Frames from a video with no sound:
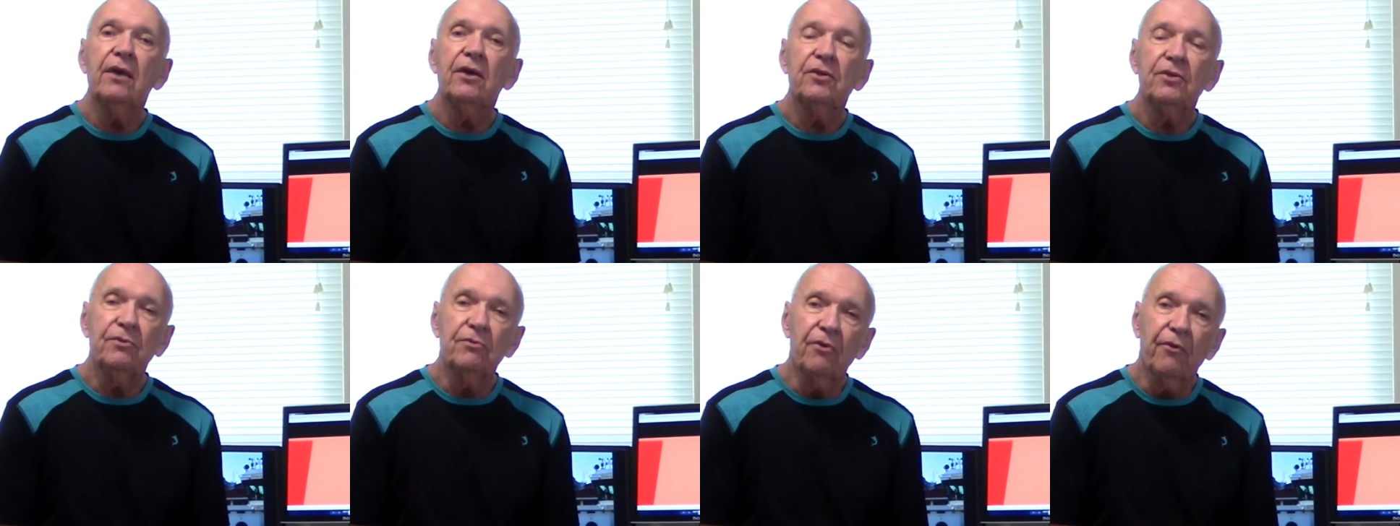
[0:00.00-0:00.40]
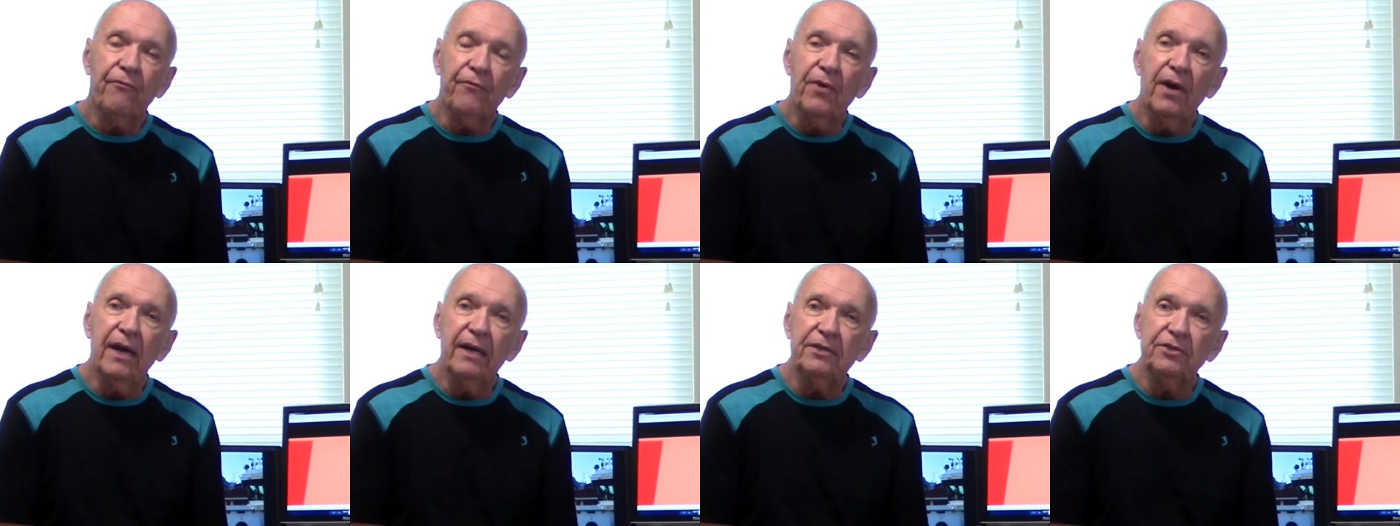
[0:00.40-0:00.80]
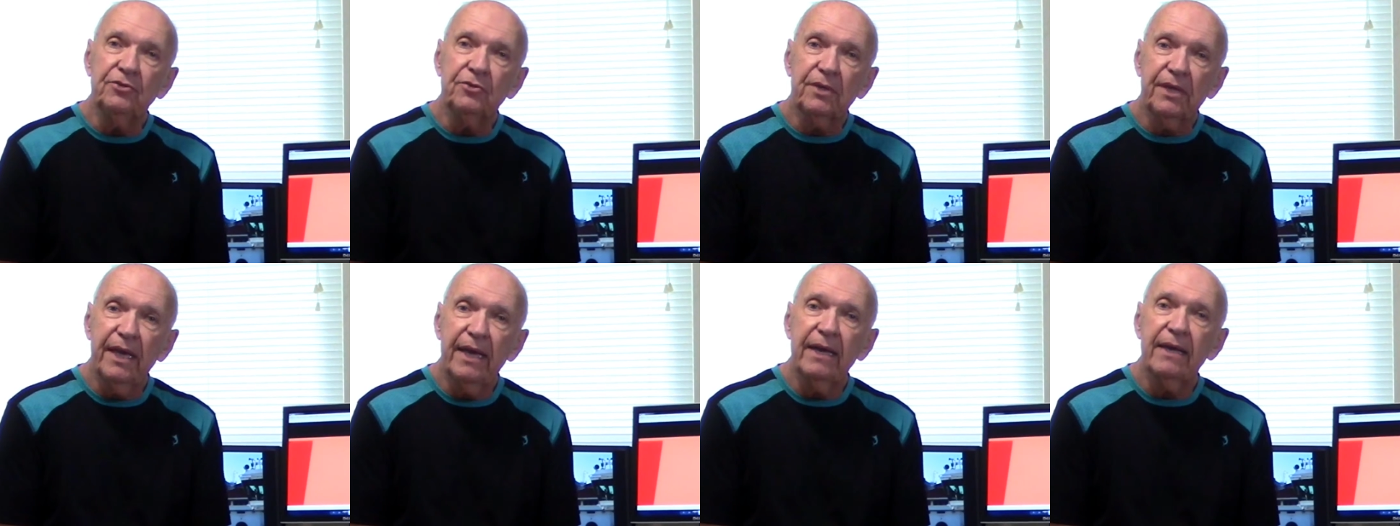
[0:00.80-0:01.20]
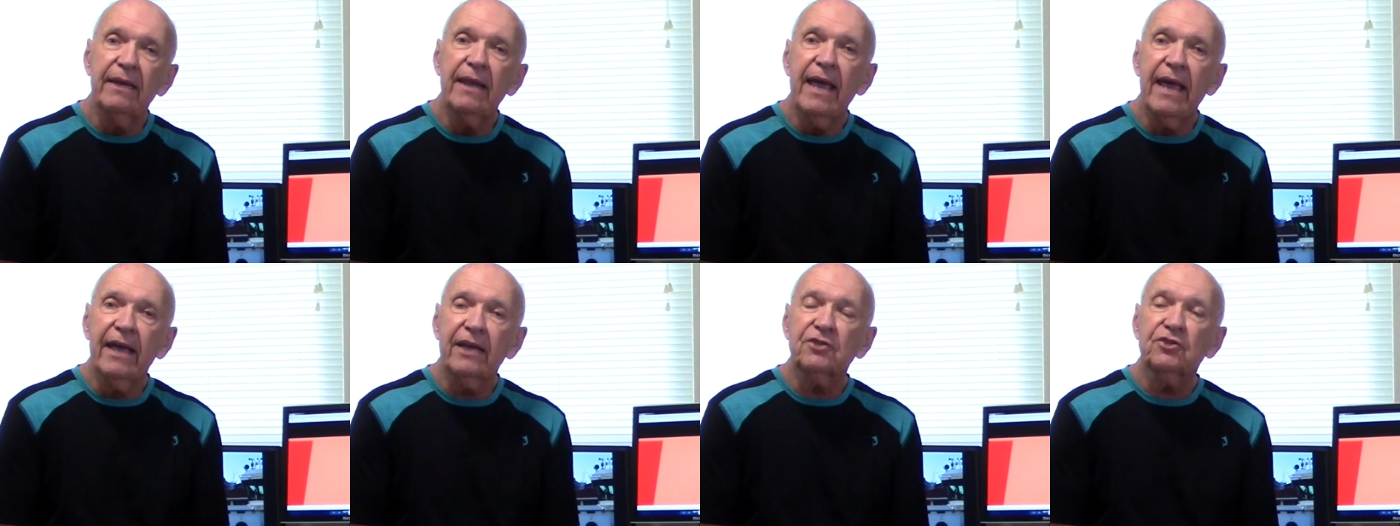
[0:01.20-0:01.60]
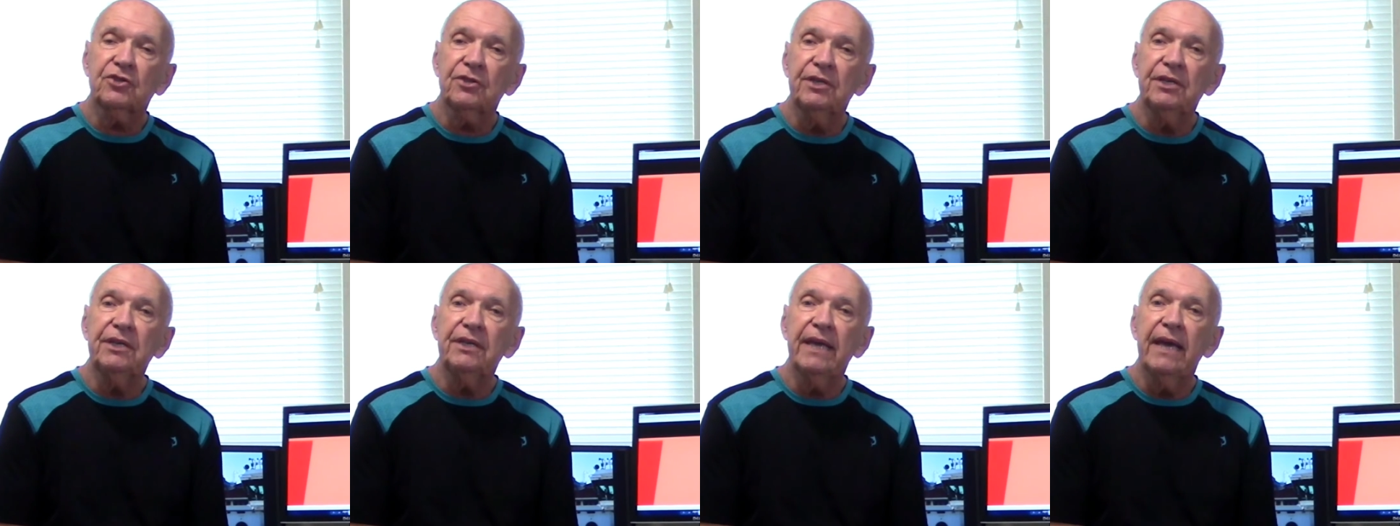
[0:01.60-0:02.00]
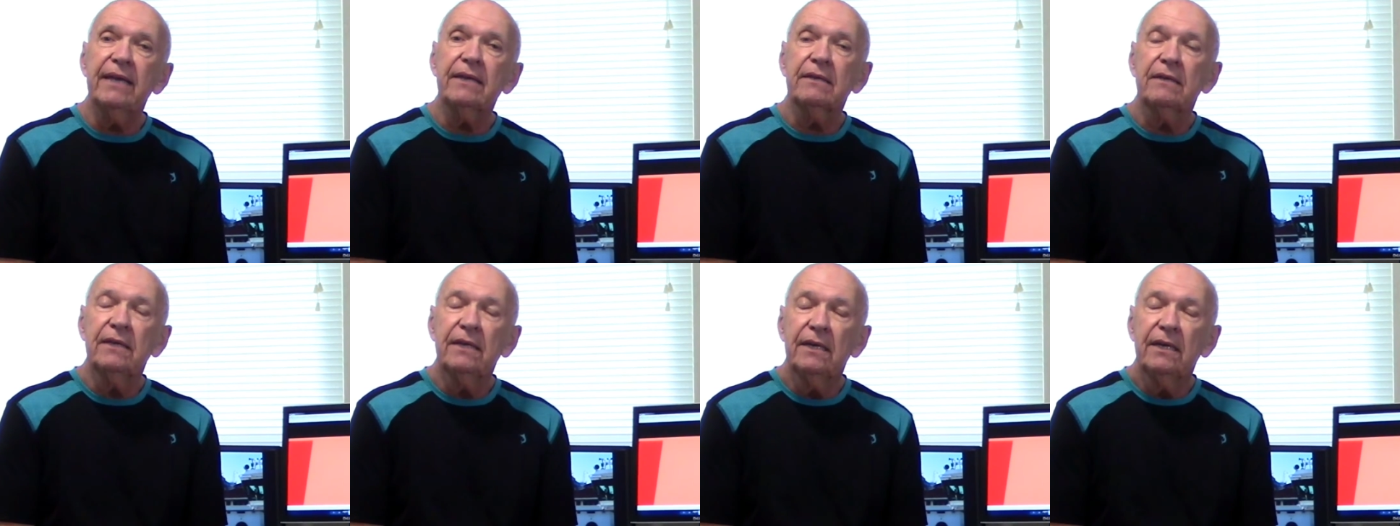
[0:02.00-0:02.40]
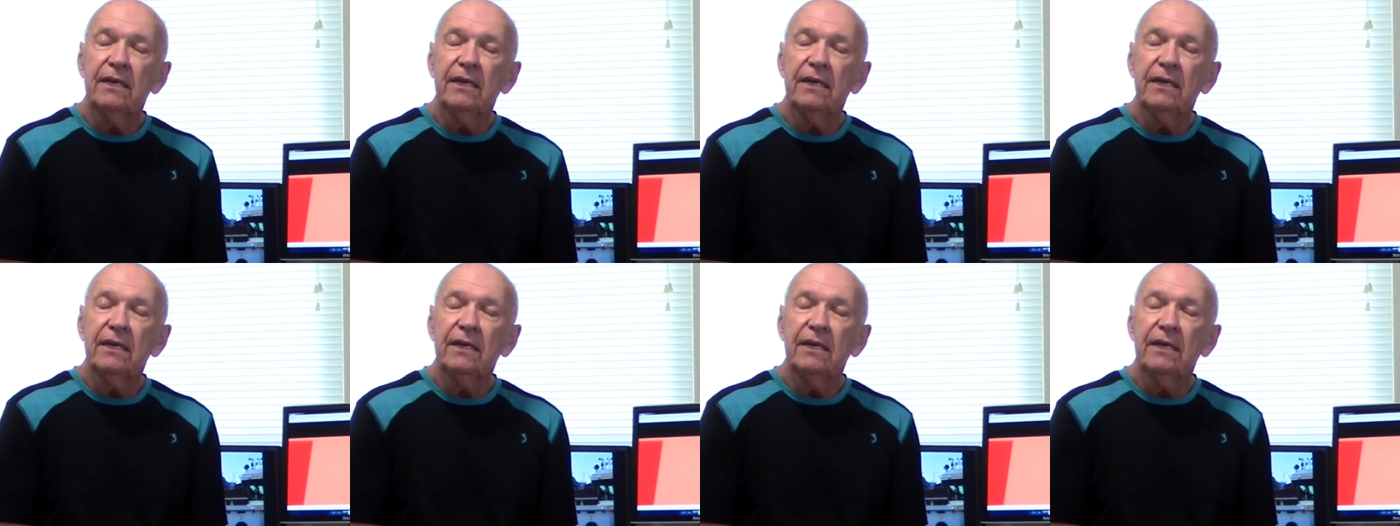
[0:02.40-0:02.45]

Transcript: You will find you can actually get